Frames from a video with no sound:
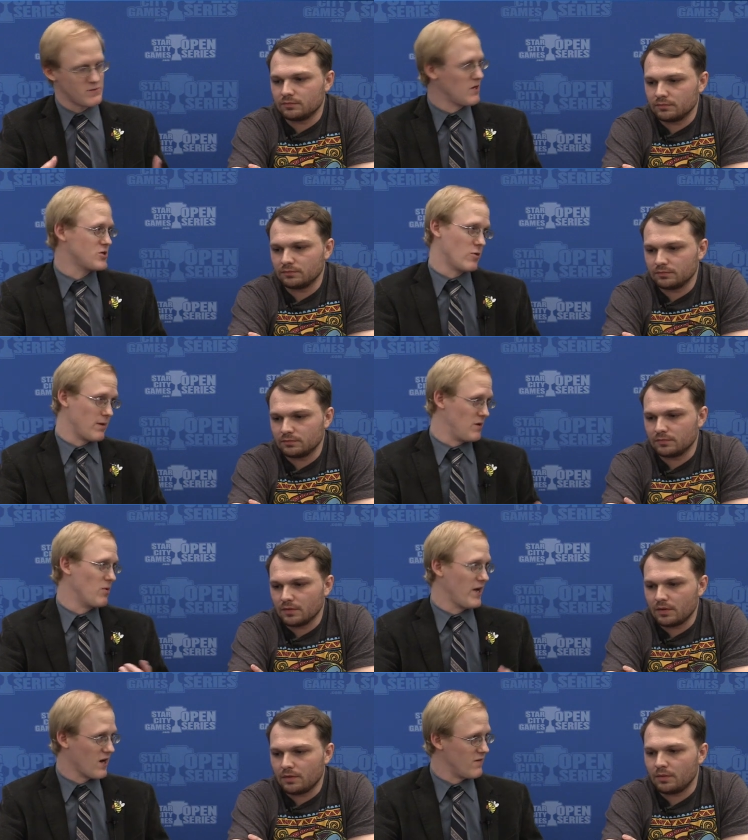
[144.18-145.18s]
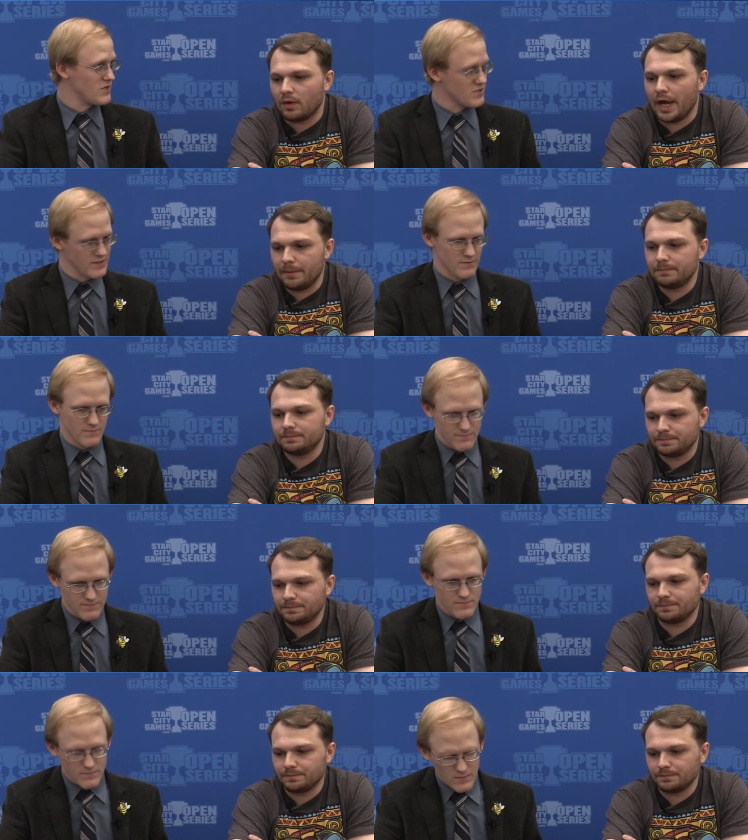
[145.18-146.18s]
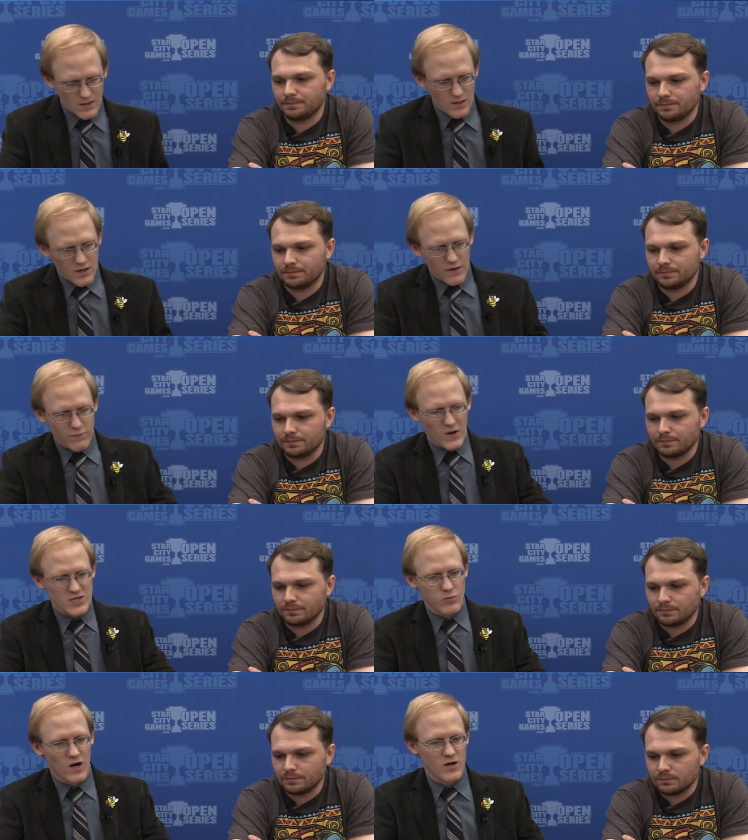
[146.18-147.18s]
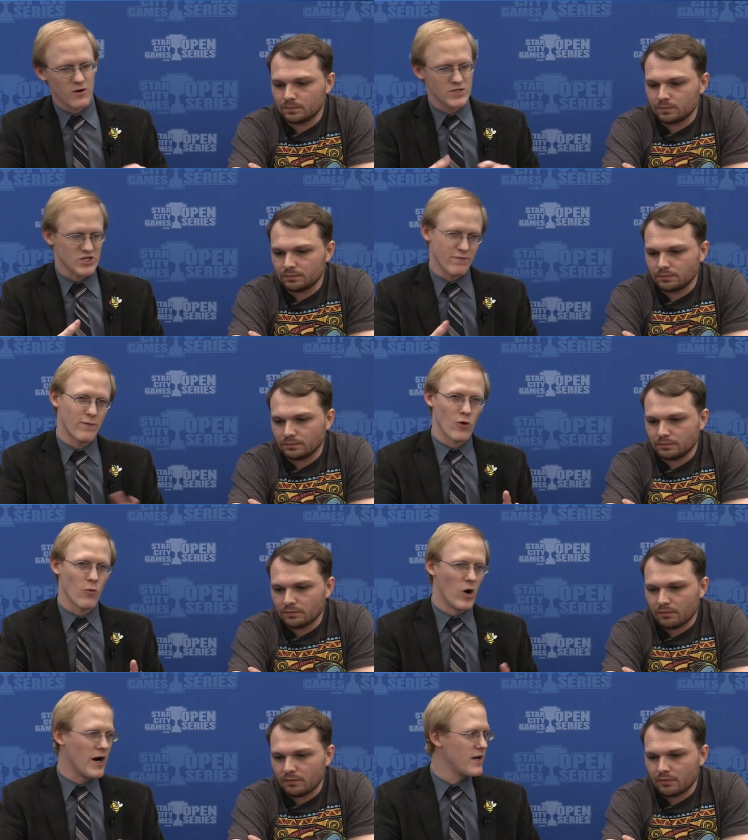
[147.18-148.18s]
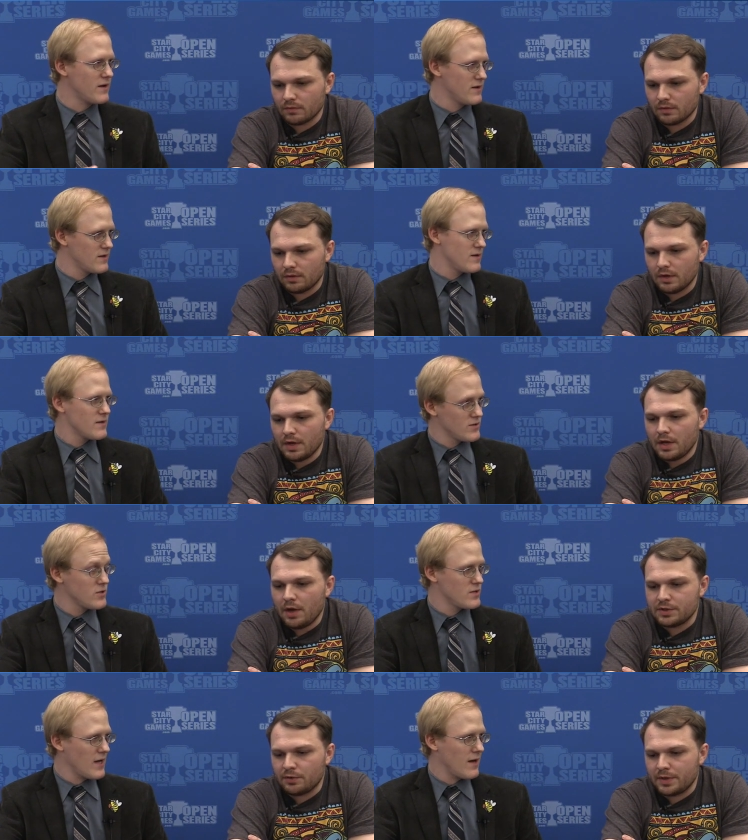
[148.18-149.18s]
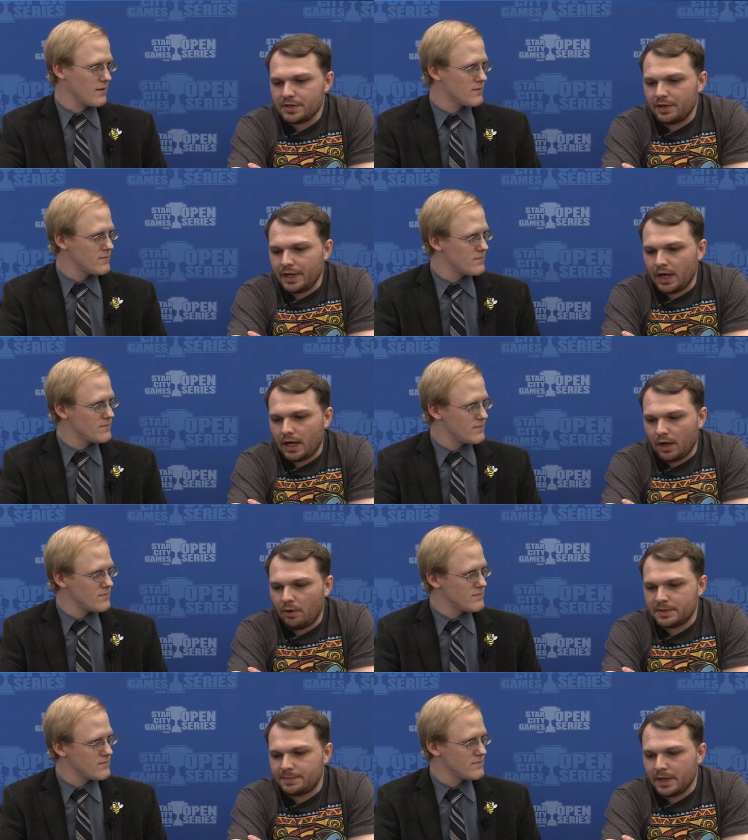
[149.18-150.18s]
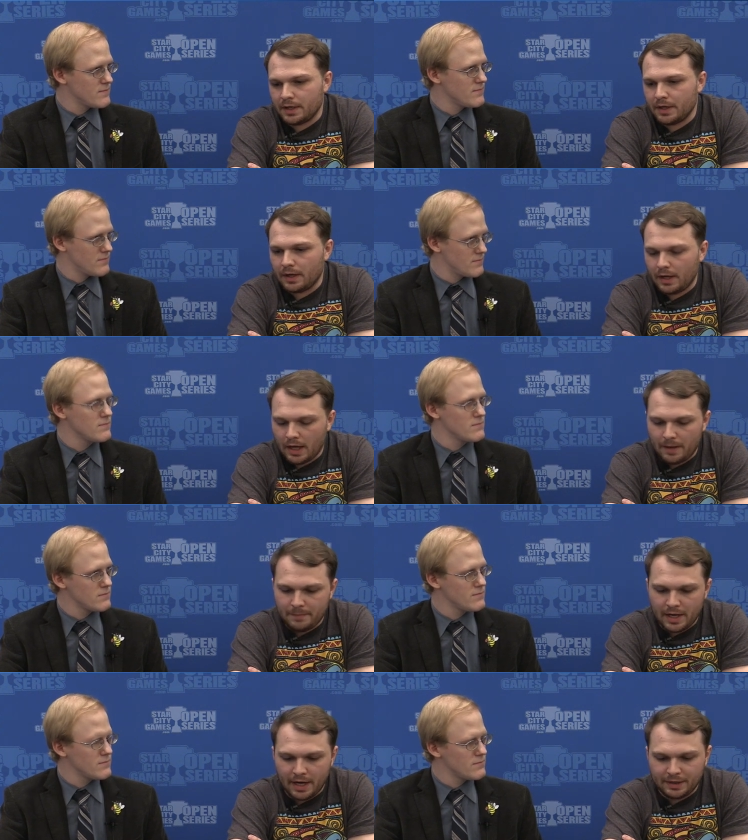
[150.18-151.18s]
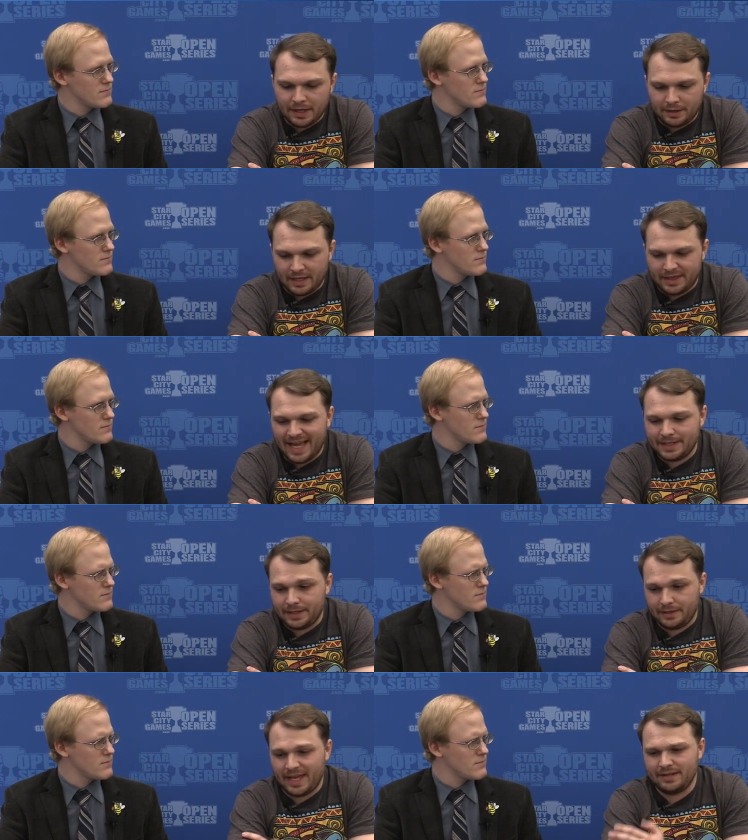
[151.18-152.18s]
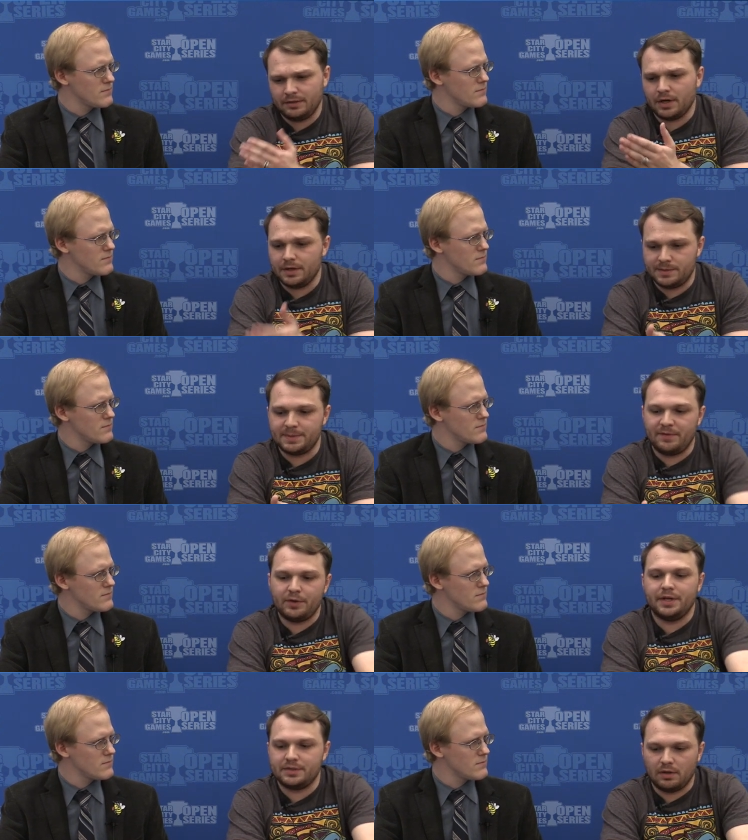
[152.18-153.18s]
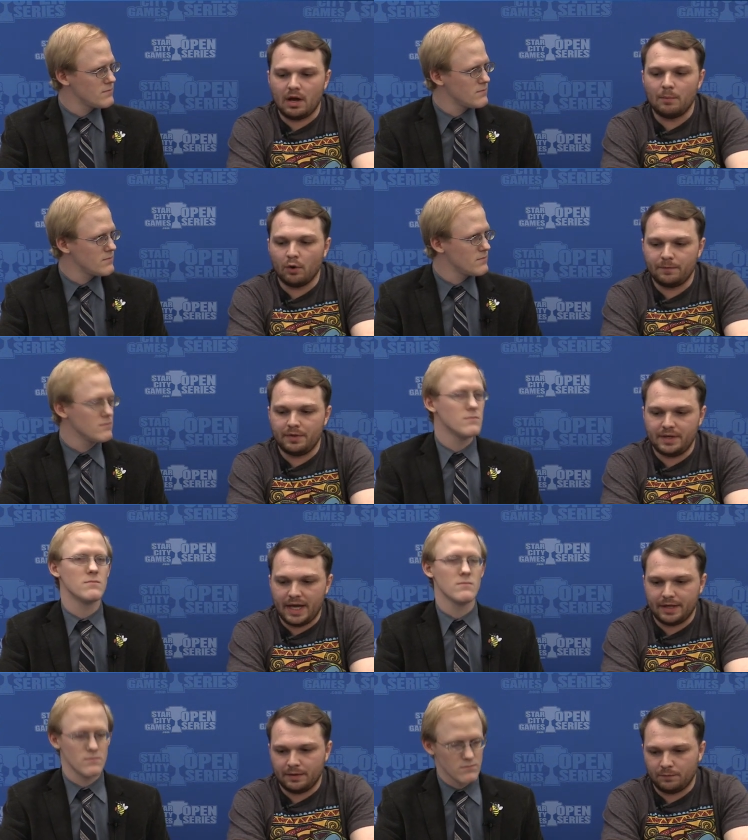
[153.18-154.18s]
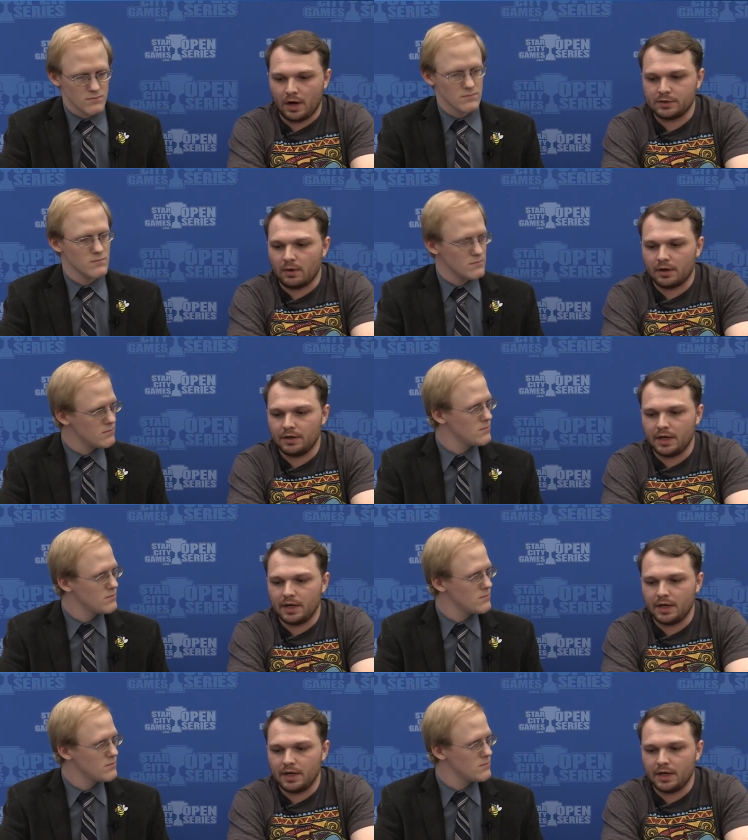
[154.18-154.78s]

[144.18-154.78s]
Speaker 1: spells you want to be playing obviously right. frostwalker just a 4-1 it was originally a uh, Omen
Speaker 2: Speaker, um, and I thought that that, did, that card specifically does a lot more for the deck than Frostwalker